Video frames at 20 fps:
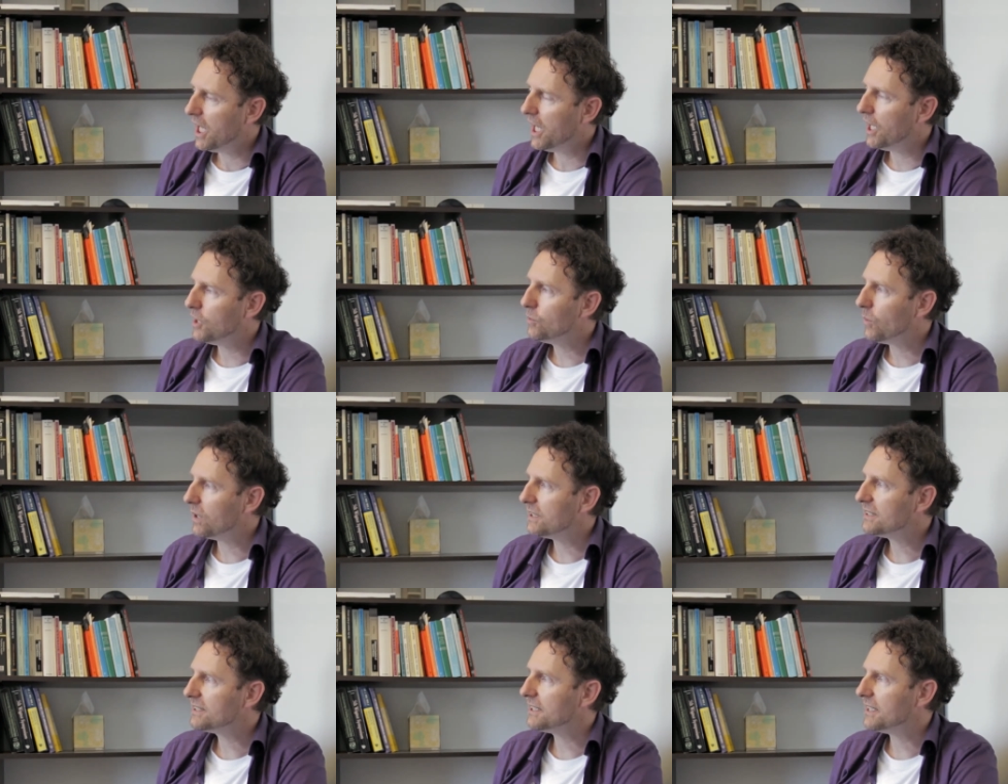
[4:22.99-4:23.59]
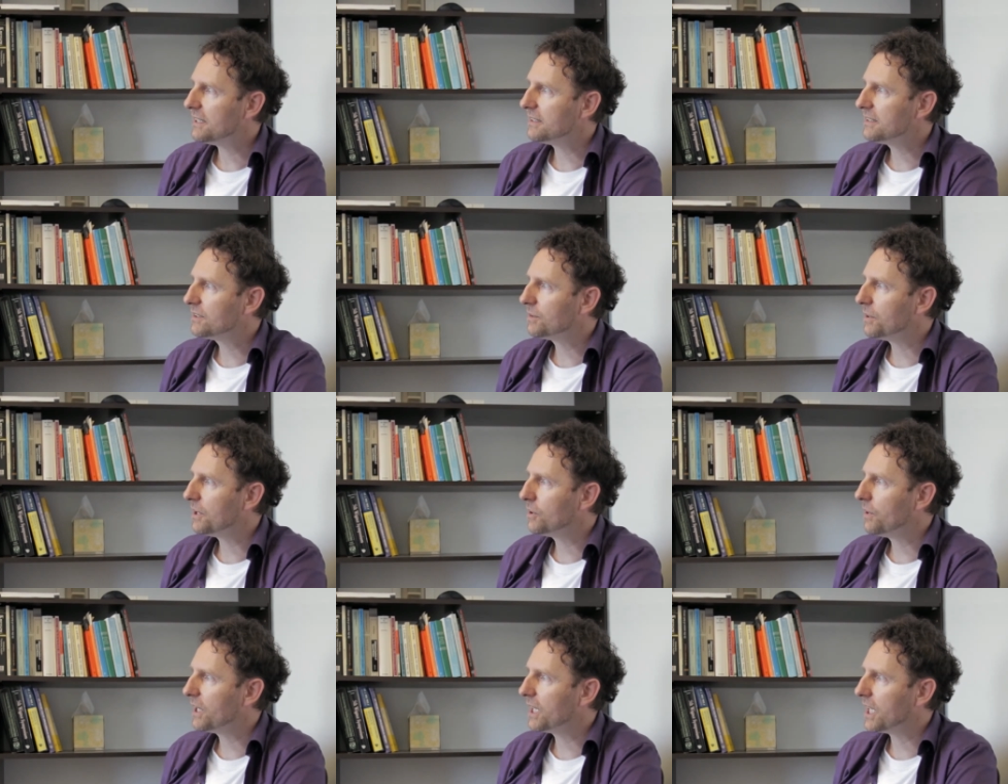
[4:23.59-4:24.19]
In one sense,
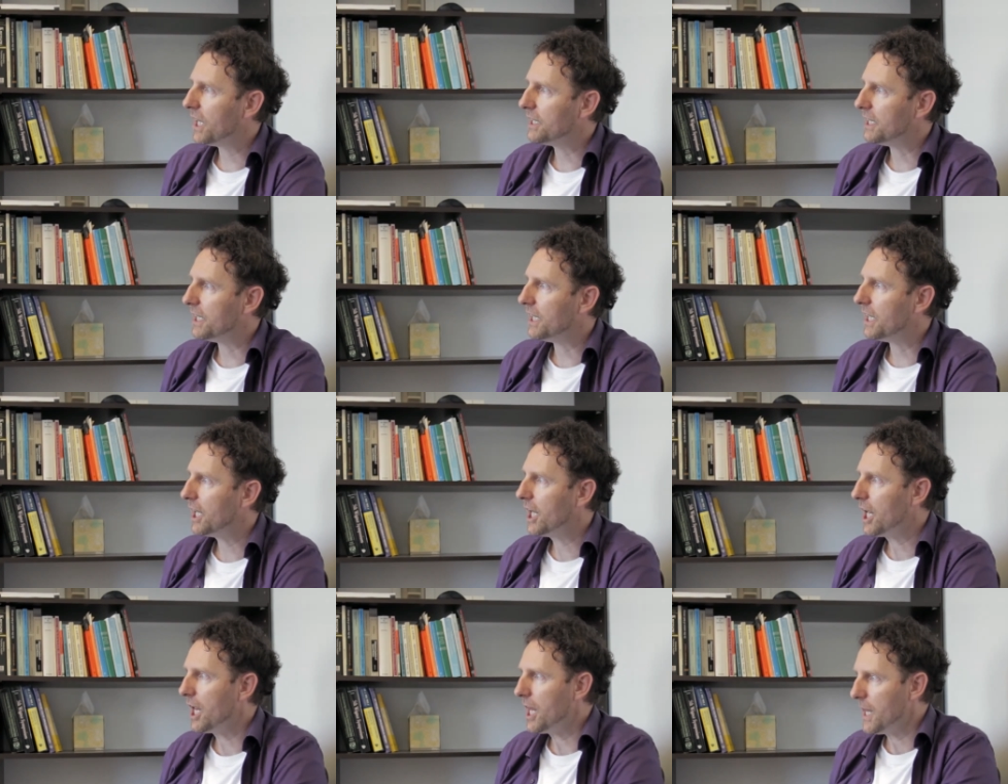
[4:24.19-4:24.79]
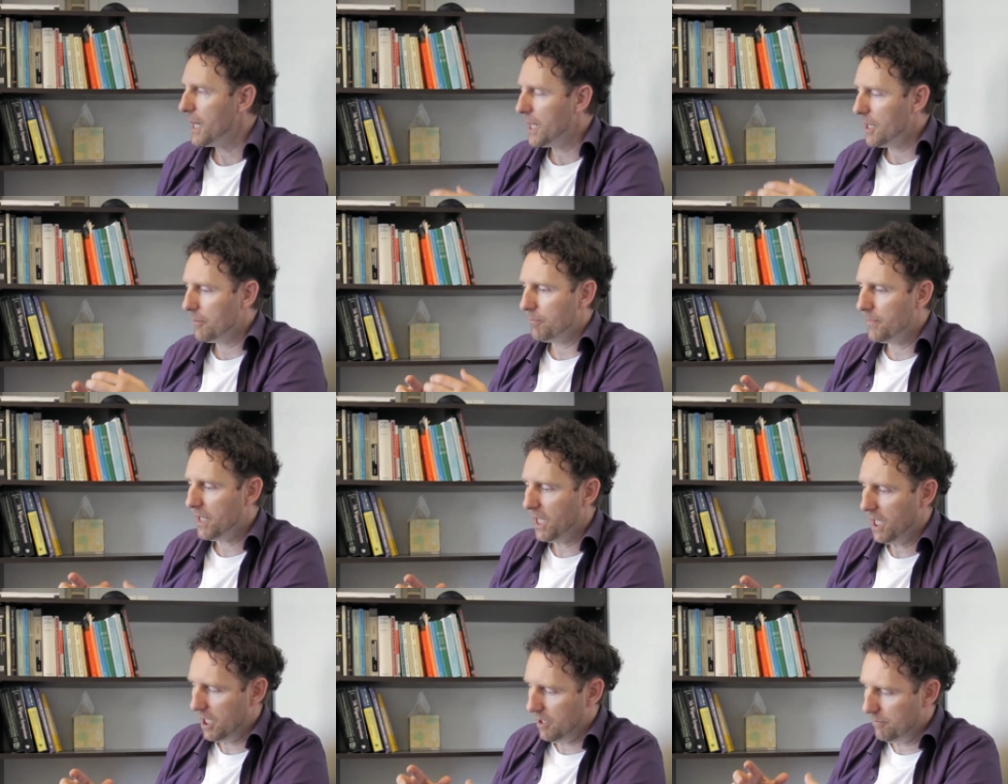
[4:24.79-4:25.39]
we're doing that
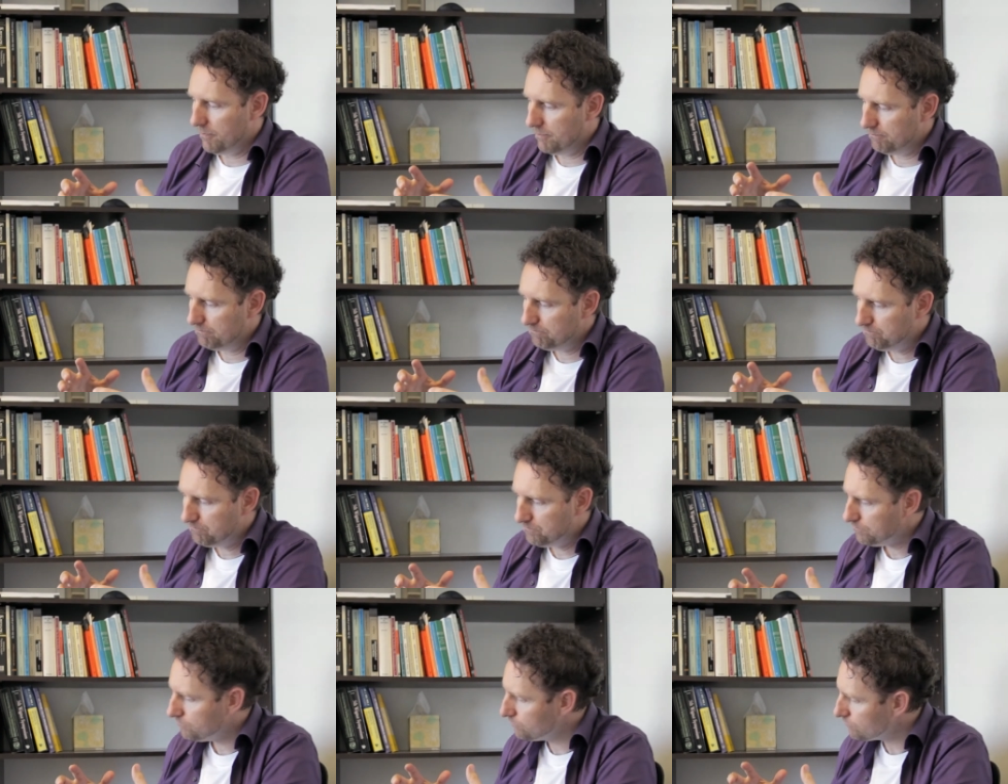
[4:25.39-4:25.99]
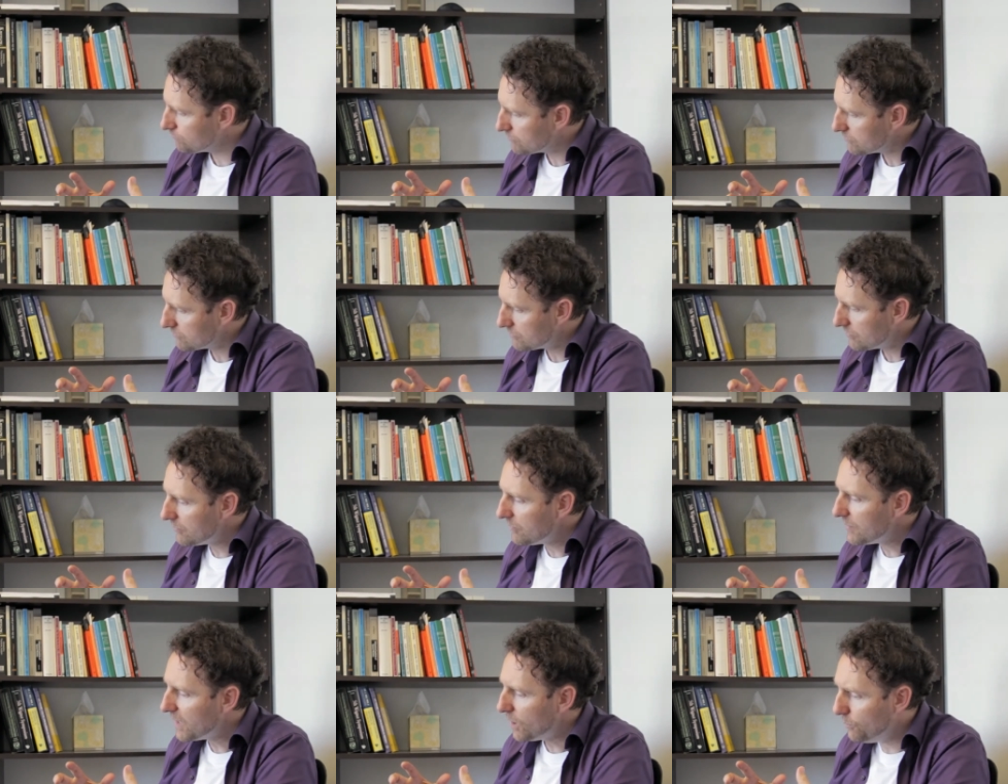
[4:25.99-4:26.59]
um,
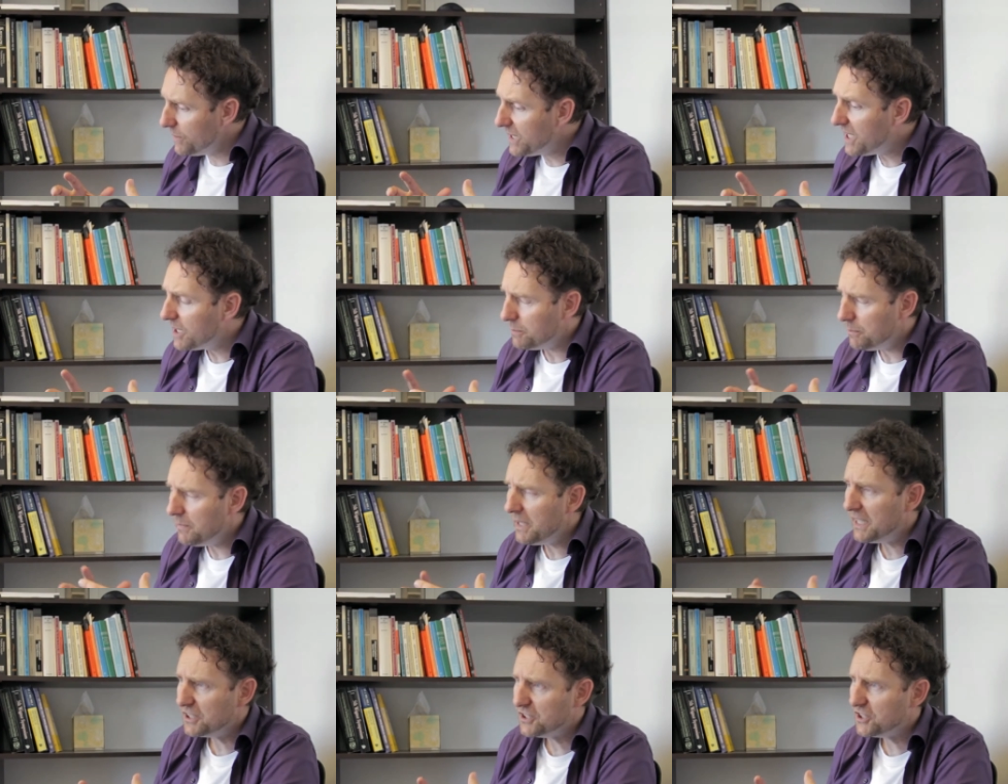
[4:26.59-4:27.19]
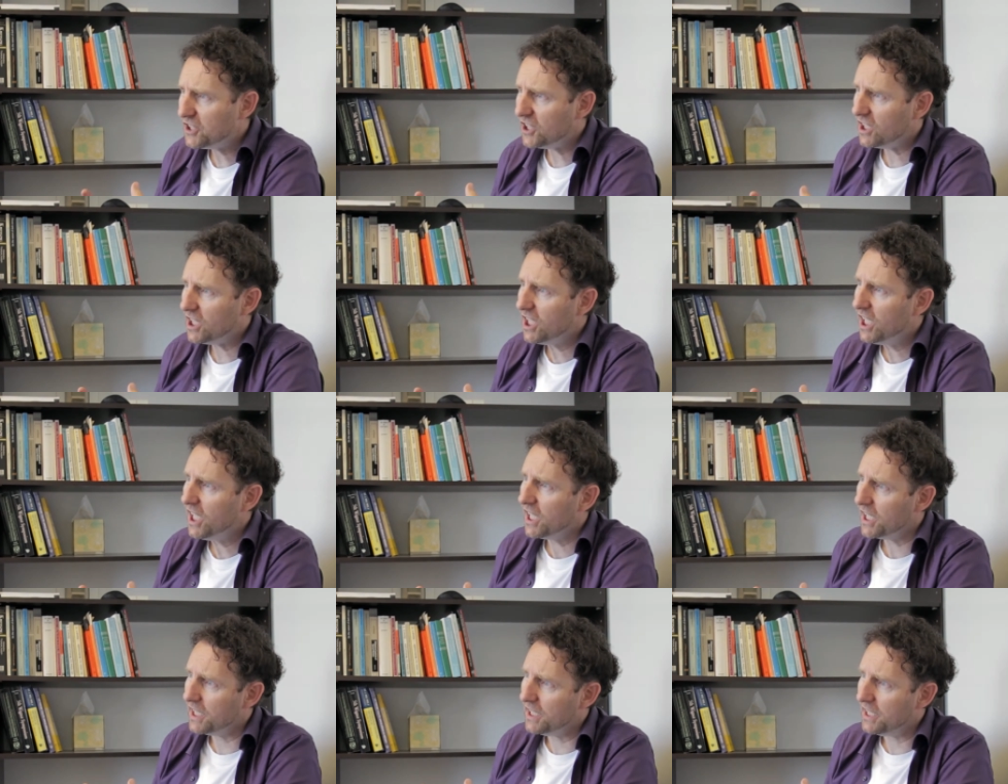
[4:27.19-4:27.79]
we can measure
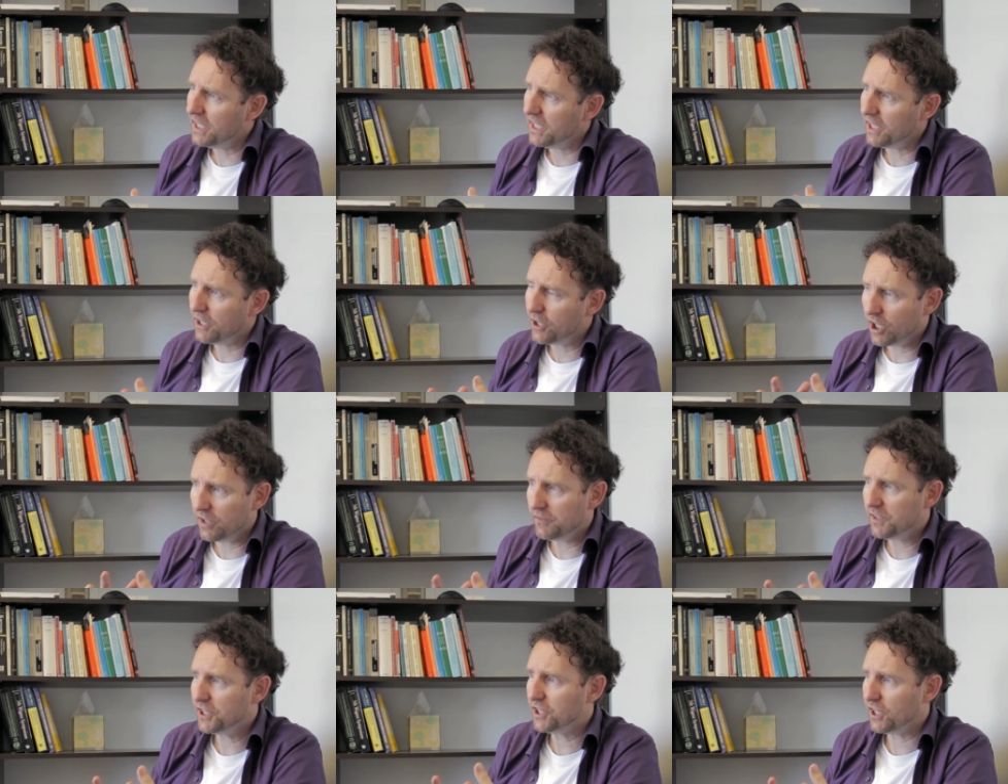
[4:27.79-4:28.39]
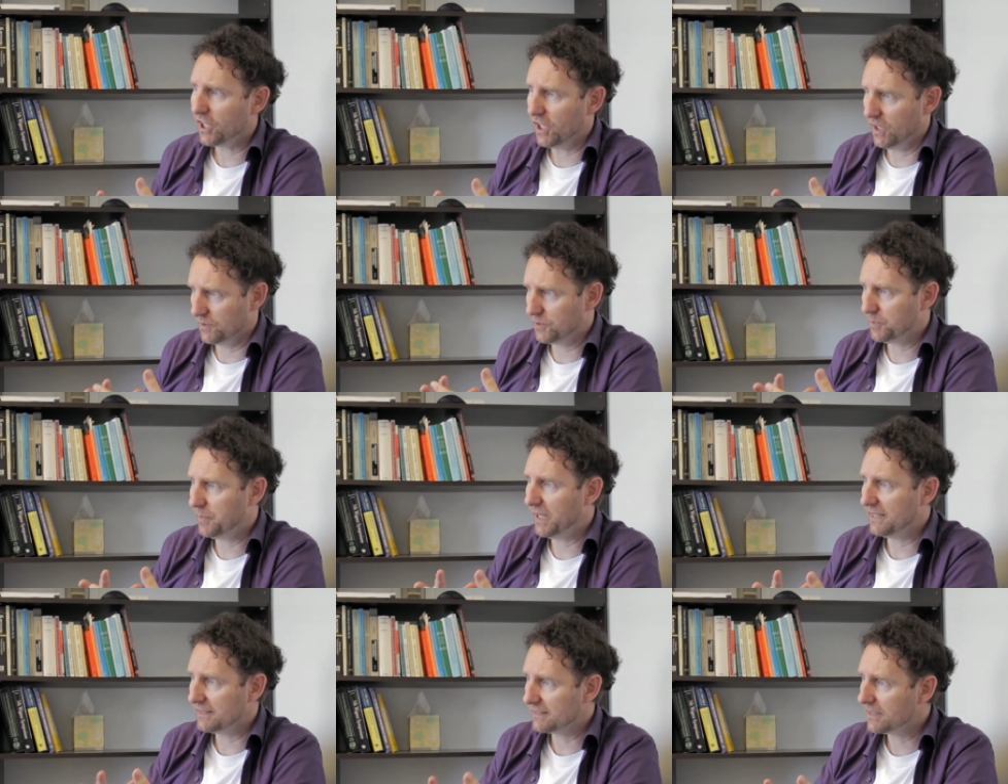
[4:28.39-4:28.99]
the curvature of
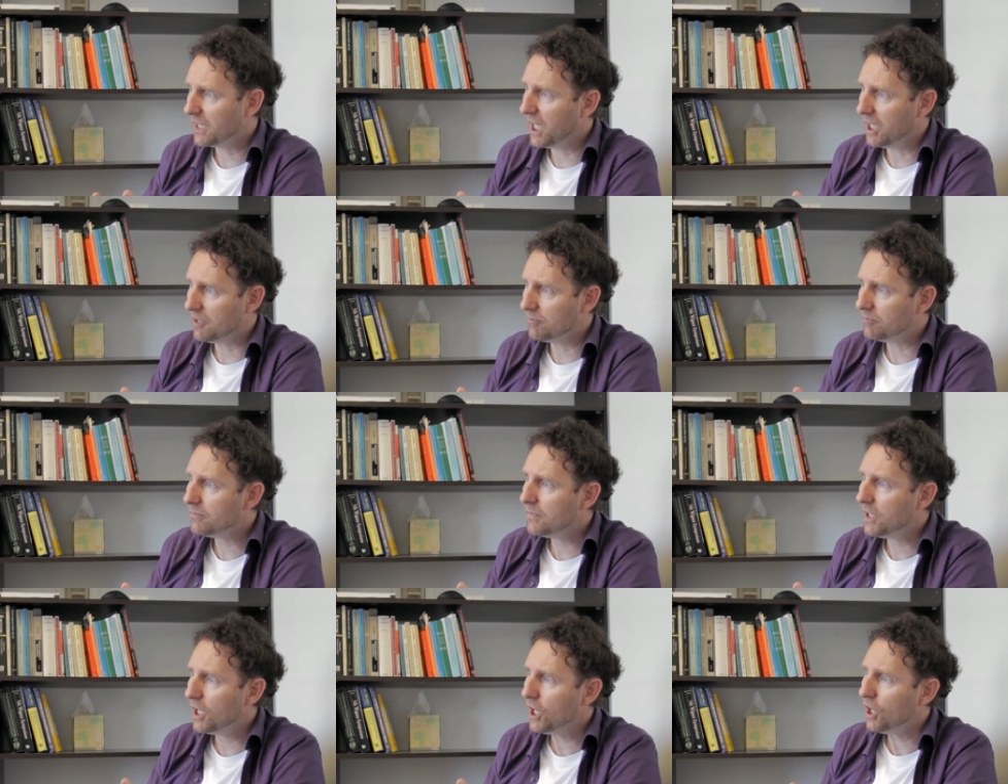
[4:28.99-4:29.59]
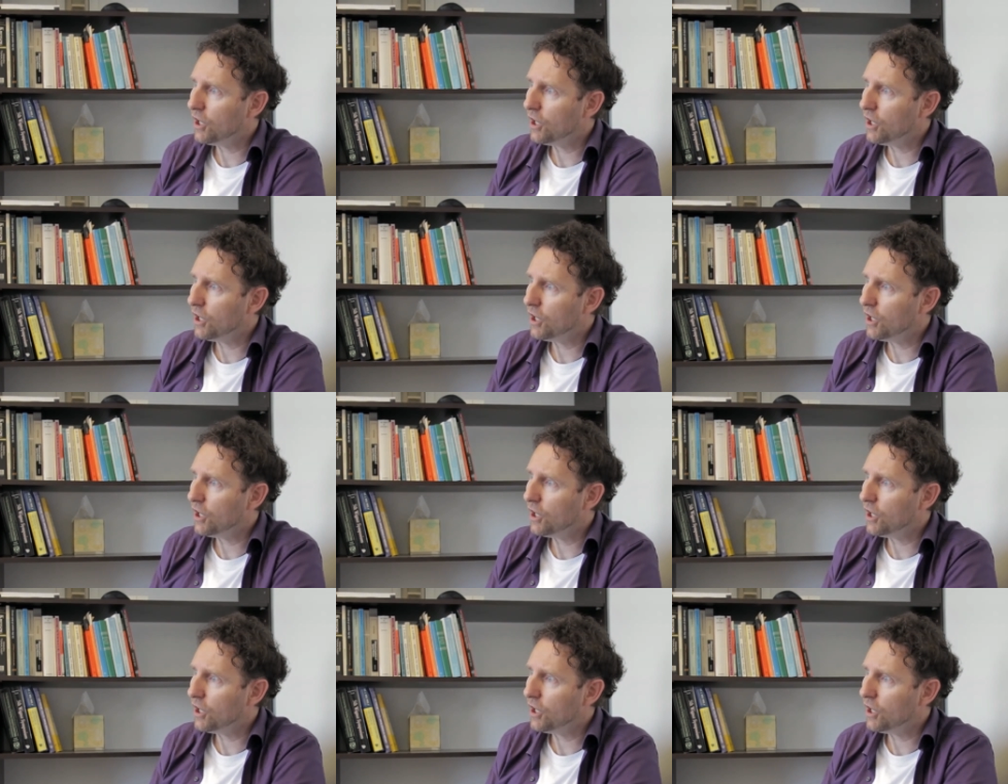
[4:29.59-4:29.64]
space time